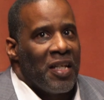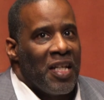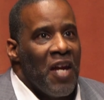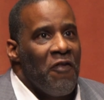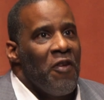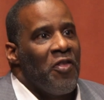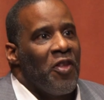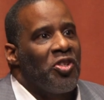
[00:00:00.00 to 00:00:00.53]

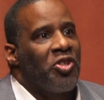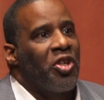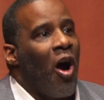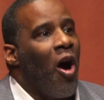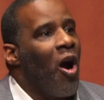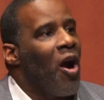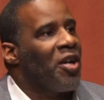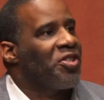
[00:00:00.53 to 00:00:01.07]
Given the
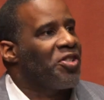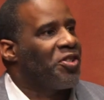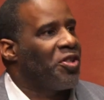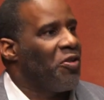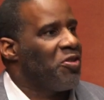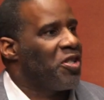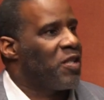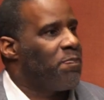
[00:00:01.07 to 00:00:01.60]
charge
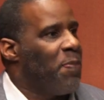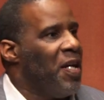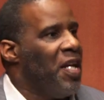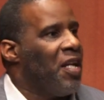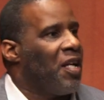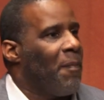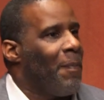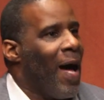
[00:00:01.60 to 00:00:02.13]
to
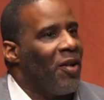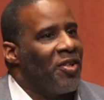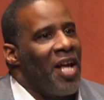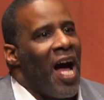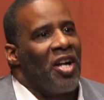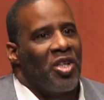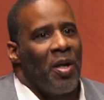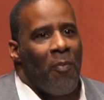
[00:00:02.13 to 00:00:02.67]
speak about
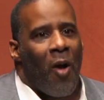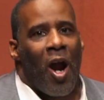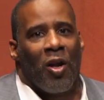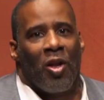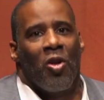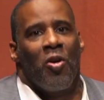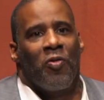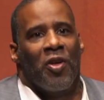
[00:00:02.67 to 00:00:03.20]
Dr.
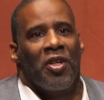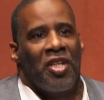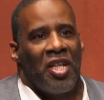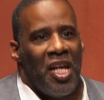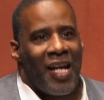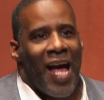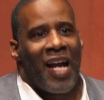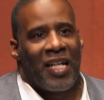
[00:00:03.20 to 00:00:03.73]
Martin Luther
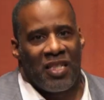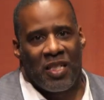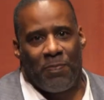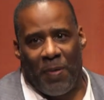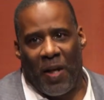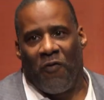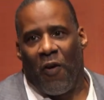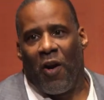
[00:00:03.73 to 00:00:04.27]
King, I can
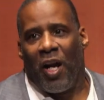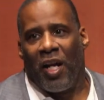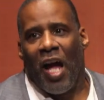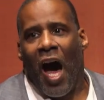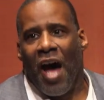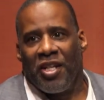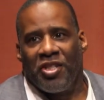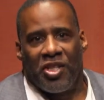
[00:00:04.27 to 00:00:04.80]
just be very
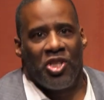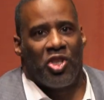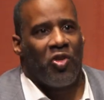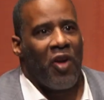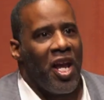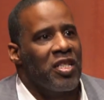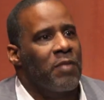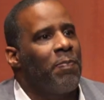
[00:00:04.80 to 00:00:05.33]
honest and
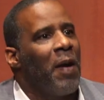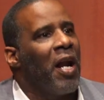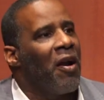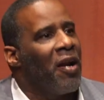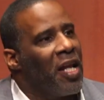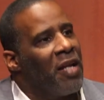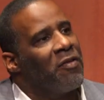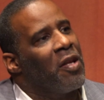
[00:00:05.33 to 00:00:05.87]

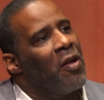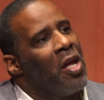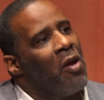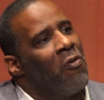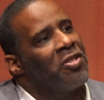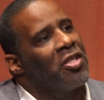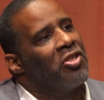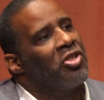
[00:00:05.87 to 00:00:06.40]
transparent.
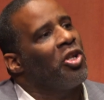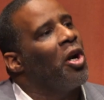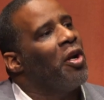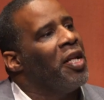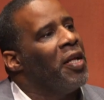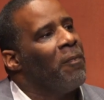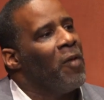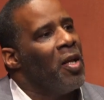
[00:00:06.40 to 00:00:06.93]
It was a
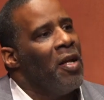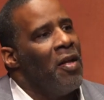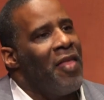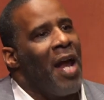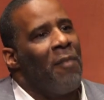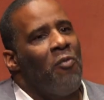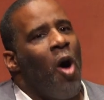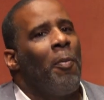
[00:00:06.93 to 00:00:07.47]
journey.
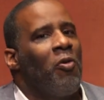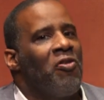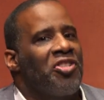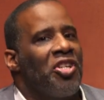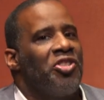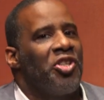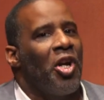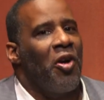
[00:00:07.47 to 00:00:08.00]
That moment
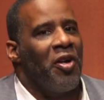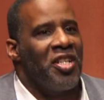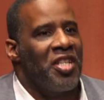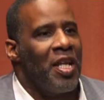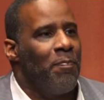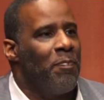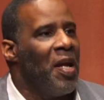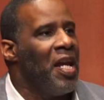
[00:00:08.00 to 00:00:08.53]
was a journey.
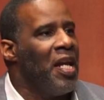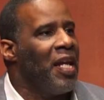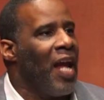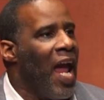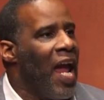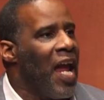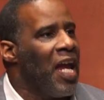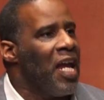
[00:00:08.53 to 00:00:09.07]
See, being
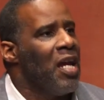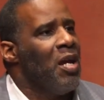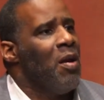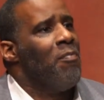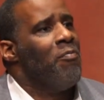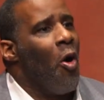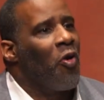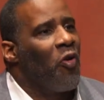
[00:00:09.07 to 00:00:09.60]
a
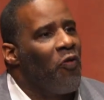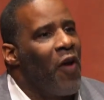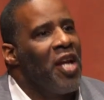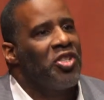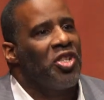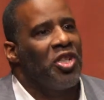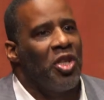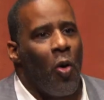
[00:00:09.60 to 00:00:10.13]

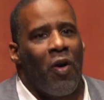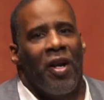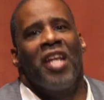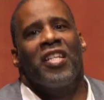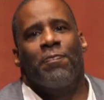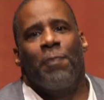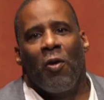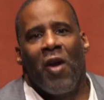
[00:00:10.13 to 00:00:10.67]
motivational or an
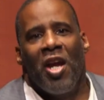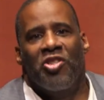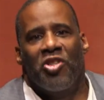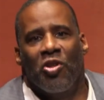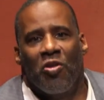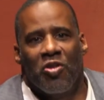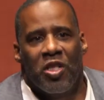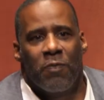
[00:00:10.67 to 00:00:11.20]

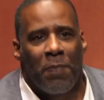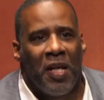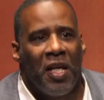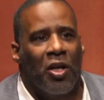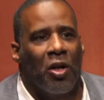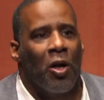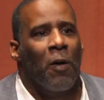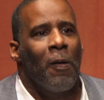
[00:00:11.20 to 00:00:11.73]
inspirational
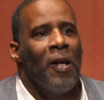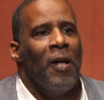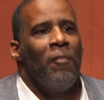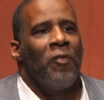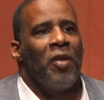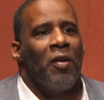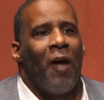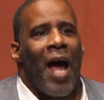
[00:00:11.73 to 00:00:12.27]
speaker,
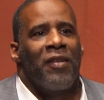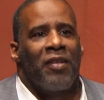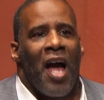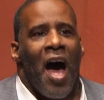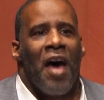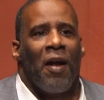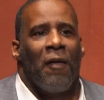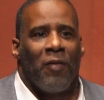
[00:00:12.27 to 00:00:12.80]
I
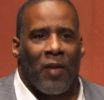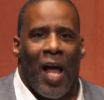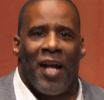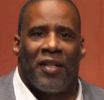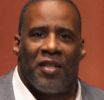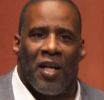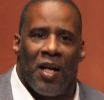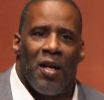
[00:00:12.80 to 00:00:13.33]
kind of
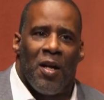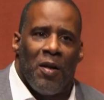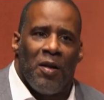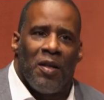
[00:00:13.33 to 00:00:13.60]
like to,